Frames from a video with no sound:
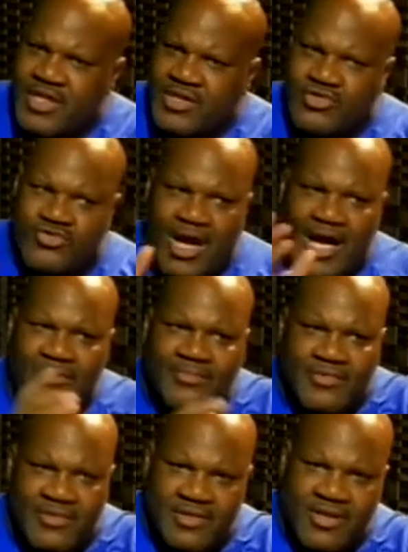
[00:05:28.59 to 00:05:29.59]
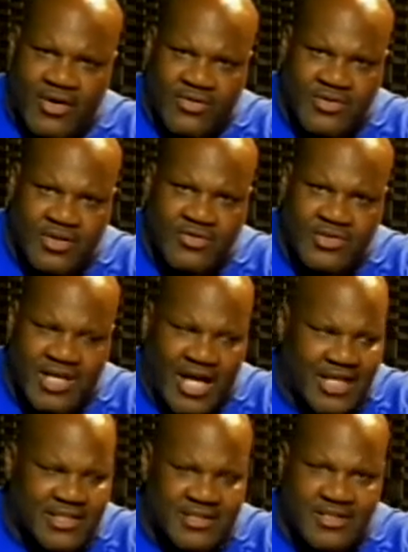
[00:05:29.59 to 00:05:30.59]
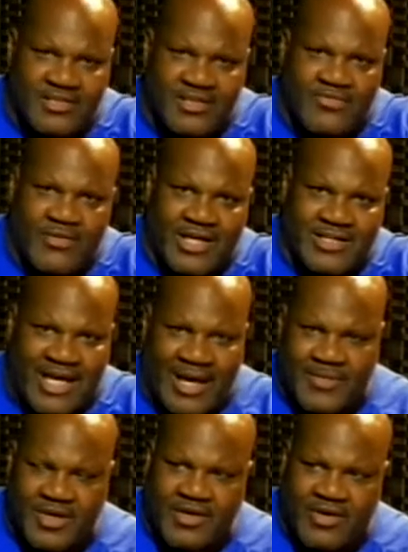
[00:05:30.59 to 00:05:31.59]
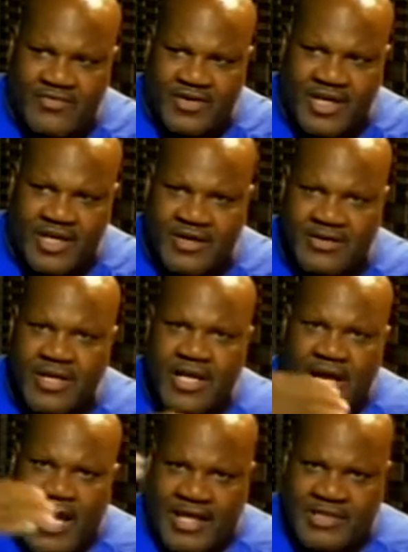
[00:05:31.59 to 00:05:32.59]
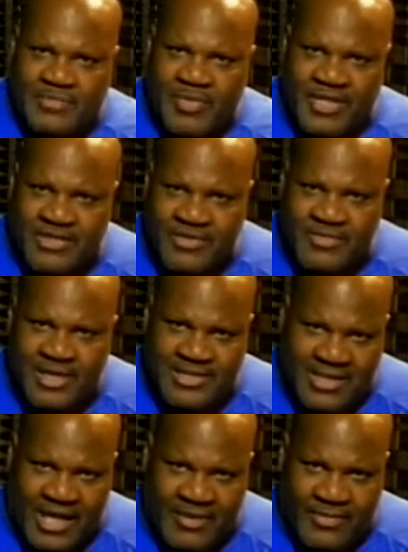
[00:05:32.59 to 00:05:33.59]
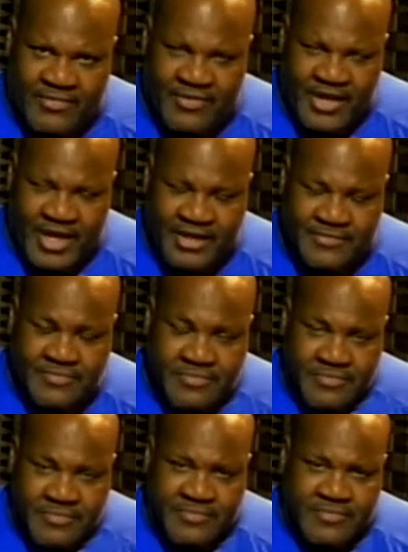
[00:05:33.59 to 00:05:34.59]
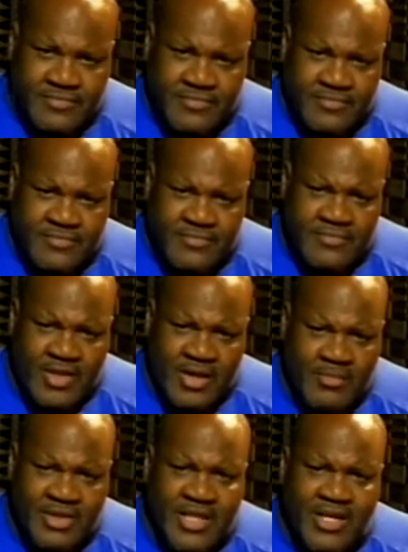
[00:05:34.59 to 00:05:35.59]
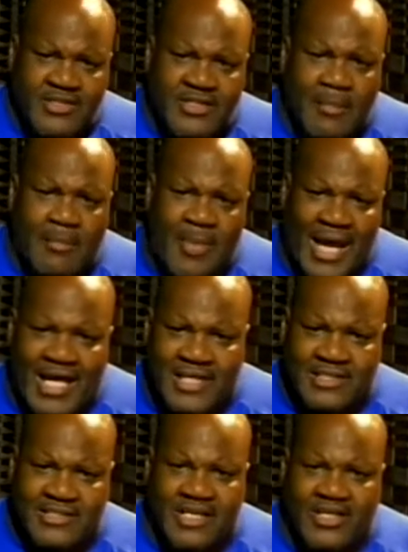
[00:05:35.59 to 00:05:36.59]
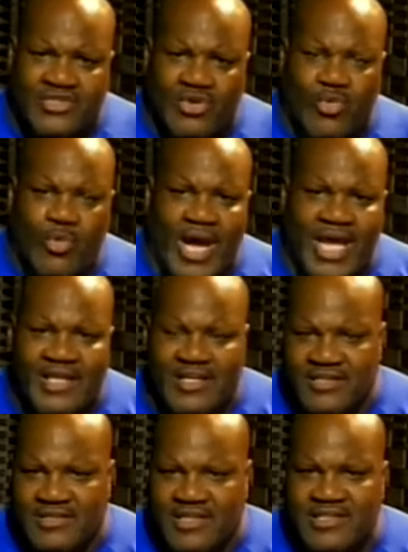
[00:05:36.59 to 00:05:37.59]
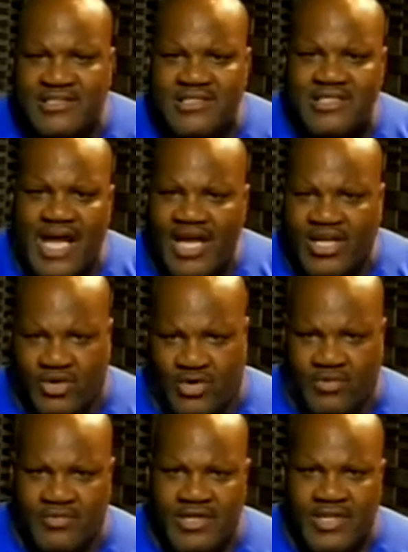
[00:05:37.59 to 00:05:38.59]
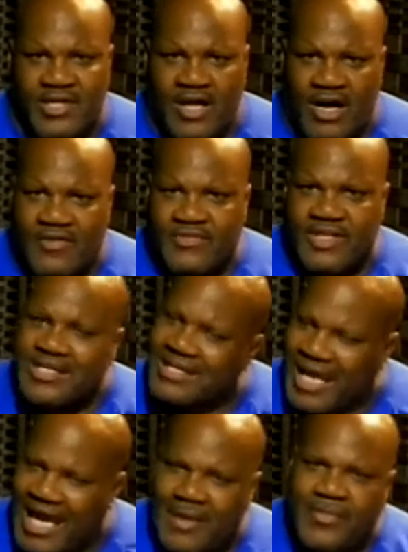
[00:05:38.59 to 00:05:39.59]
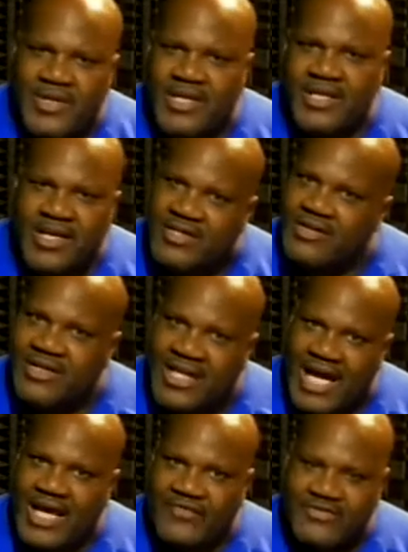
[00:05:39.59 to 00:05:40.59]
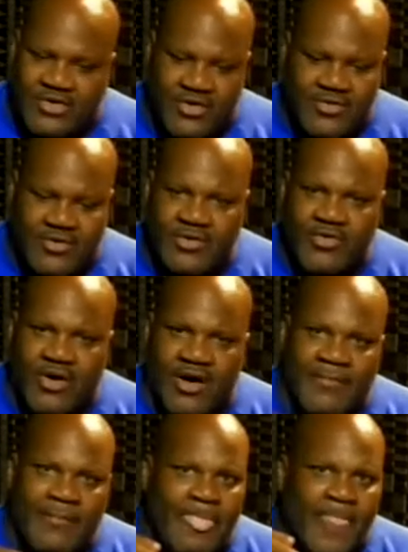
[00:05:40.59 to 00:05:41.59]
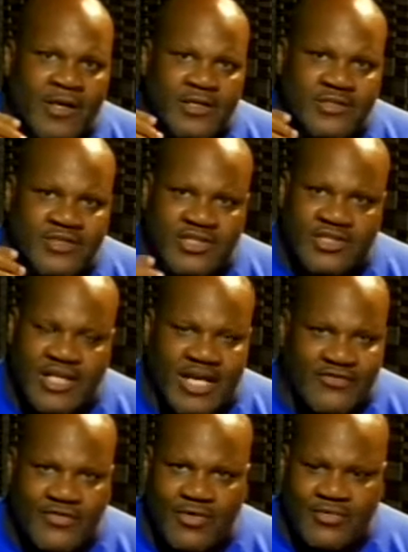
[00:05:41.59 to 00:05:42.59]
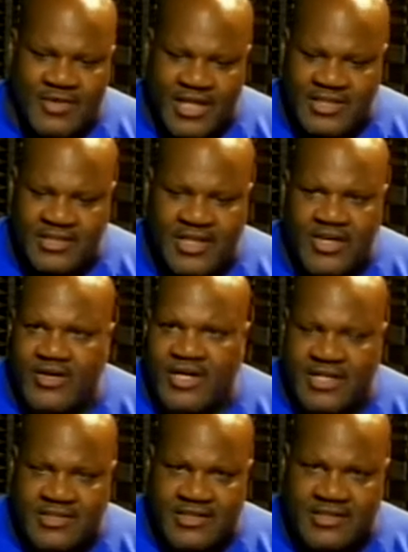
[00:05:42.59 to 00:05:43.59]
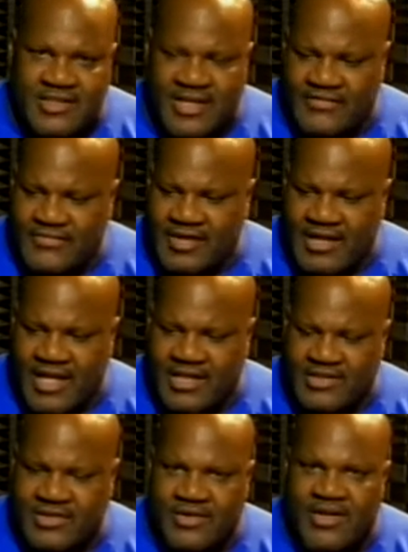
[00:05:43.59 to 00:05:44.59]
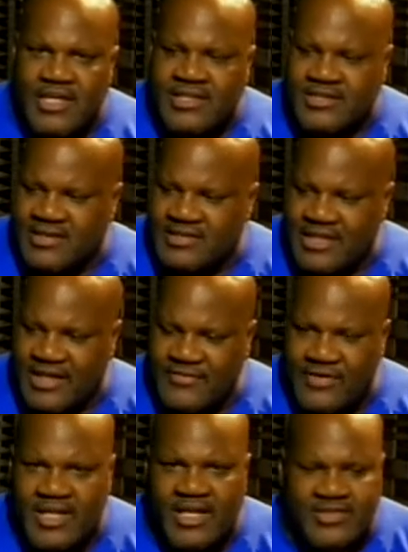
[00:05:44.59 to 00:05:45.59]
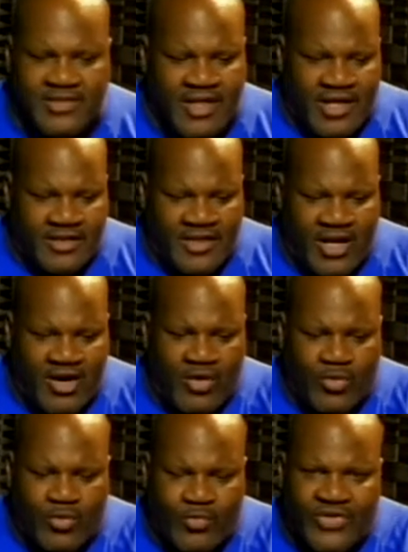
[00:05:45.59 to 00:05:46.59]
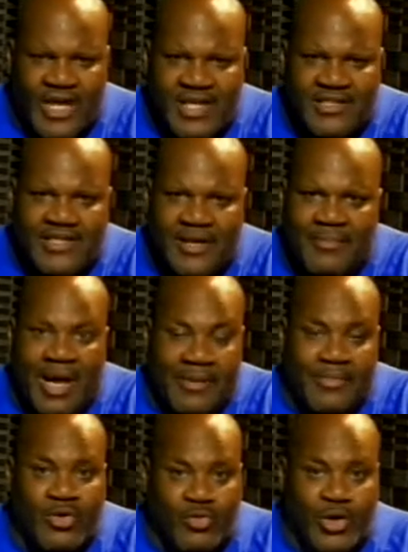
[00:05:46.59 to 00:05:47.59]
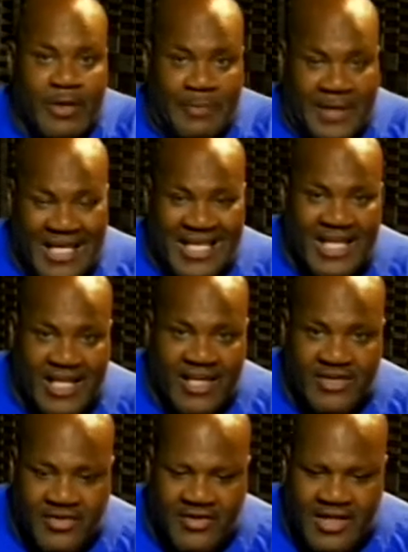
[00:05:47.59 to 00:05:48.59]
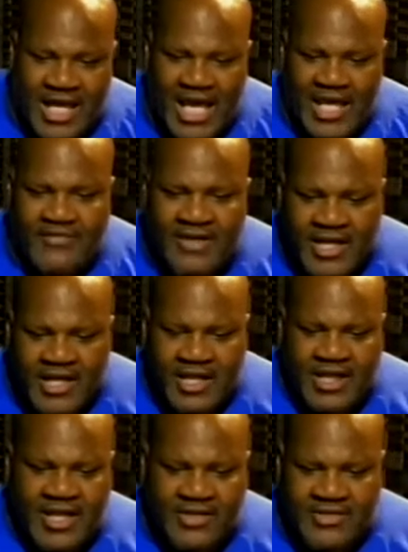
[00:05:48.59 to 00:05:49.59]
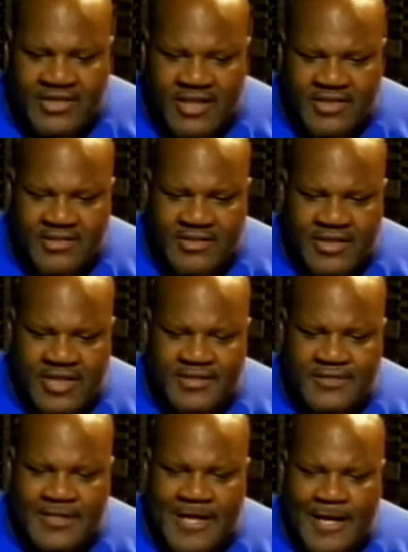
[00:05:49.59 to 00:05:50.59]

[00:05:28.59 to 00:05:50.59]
drop or lose consciousness of what's happening over here and spend too much time over there. But there's a balance. There's a way. There's a cycle of this happening in your life. So you are successful this year, unsuccessful the next year. Successful. There are things that might be repeating in your life. There's